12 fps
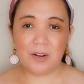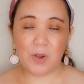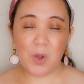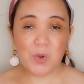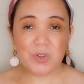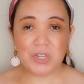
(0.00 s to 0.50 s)

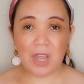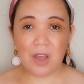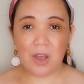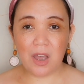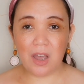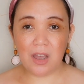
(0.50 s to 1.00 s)
Coach
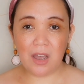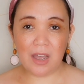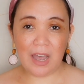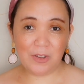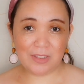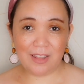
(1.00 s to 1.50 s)

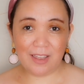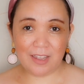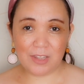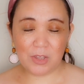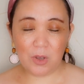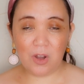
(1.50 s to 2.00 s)

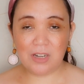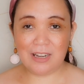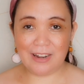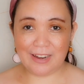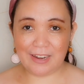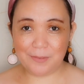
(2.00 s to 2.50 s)
Outlet
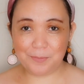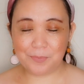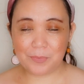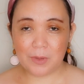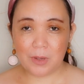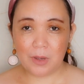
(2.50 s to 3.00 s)
online,
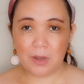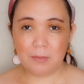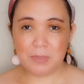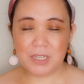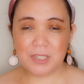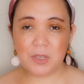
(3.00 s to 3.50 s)

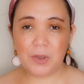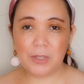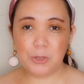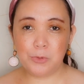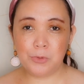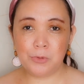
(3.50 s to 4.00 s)
I'm just
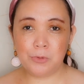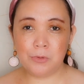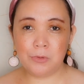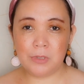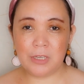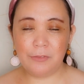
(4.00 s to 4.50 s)
going
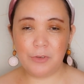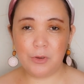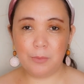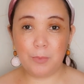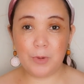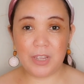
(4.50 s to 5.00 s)
to give you
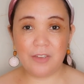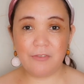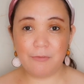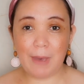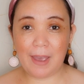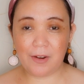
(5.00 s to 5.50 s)
a
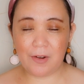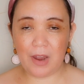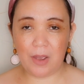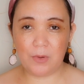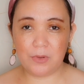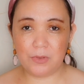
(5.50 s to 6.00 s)
brief
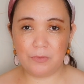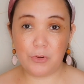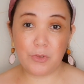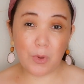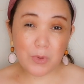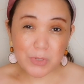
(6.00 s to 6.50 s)
background
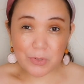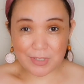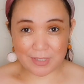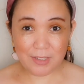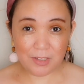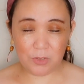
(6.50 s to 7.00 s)
for those who
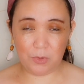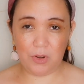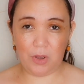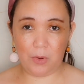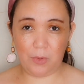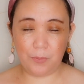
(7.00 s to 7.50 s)
still don't
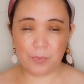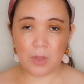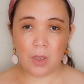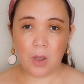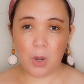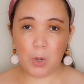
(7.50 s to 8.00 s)
know
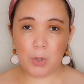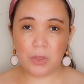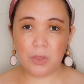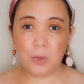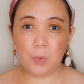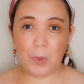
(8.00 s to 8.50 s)

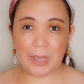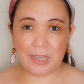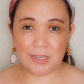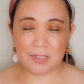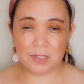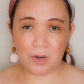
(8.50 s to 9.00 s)
on the
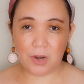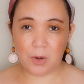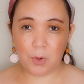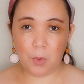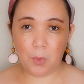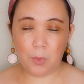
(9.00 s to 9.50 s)
ways
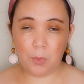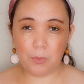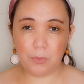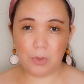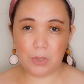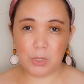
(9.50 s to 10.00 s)
or
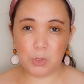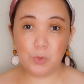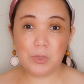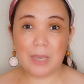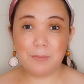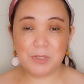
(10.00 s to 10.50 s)
the two
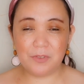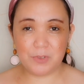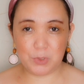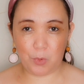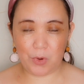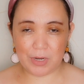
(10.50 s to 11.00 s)
types of
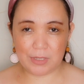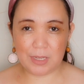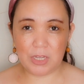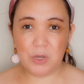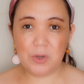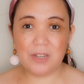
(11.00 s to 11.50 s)
stores
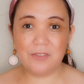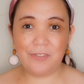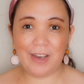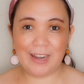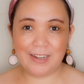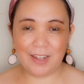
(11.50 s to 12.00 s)
that you can
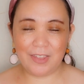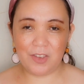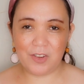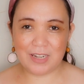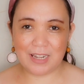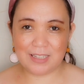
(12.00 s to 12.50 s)
find in the
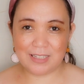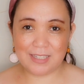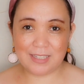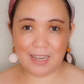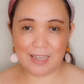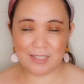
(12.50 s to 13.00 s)
United
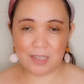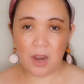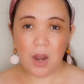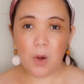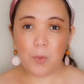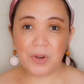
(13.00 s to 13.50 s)
States
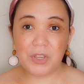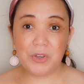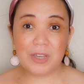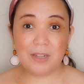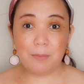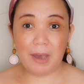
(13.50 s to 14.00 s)
where you
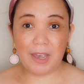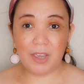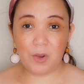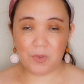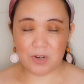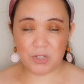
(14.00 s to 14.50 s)
can buy
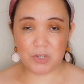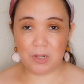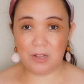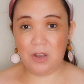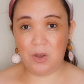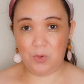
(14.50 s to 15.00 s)

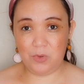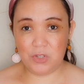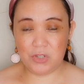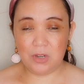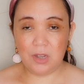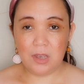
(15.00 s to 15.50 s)
original
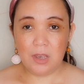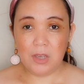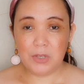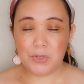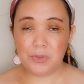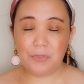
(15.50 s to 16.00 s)
Coach.
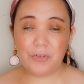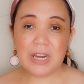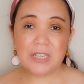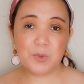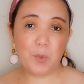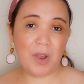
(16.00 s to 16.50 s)
So the
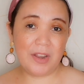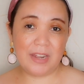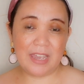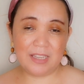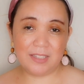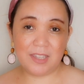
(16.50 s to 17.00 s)
first one
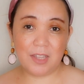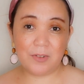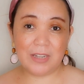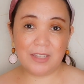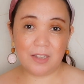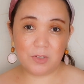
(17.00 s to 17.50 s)
is the
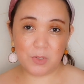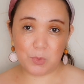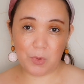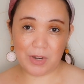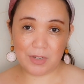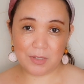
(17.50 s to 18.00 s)
retail
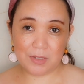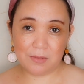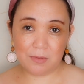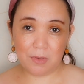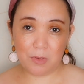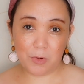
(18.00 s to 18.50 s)
stores
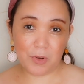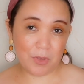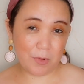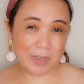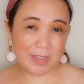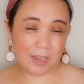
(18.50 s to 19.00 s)
or
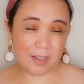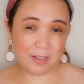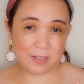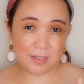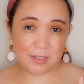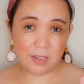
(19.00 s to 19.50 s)
the
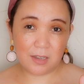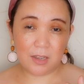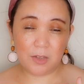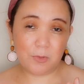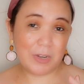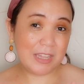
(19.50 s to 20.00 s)

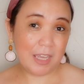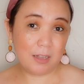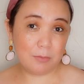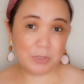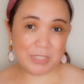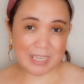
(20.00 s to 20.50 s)
retail
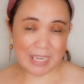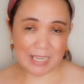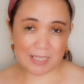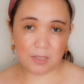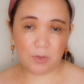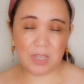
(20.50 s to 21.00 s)

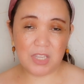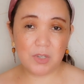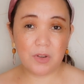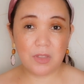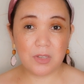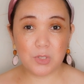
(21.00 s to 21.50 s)
boutiques. So these
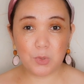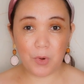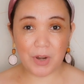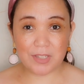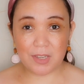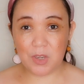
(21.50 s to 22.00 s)
are the
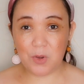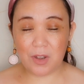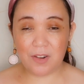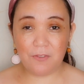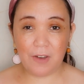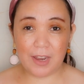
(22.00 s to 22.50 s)
stores that you
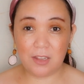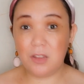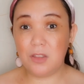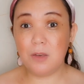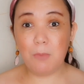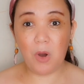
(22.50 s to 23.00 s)
can find
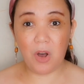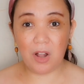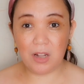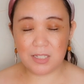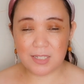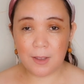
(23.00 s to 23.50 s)
in the
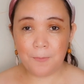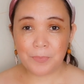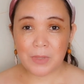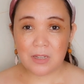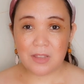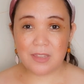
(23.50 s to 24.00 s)
malls,
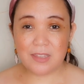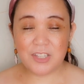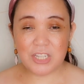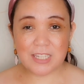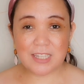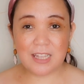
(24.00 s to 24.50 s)

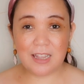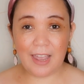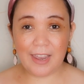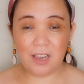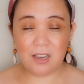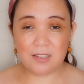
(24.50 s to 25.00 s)
just the
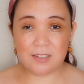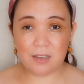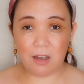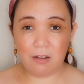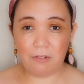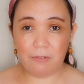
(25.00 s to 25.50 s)
likes
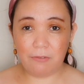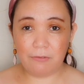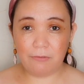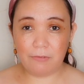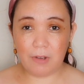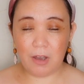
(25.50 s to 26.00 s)
of
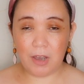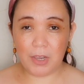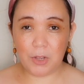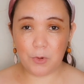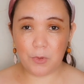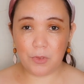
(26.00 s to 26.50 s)

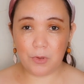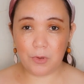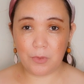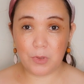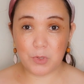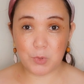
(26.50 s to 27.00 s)

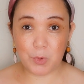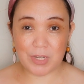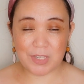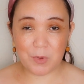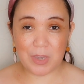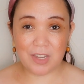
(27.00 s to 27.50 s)
the
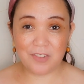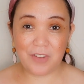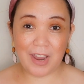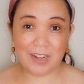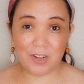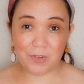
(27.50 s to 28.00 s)
stores that you can
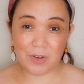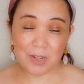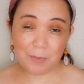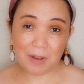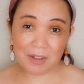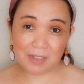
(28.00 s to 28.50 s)
find in
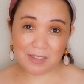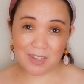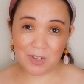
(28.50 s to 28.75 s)
Greenbelt.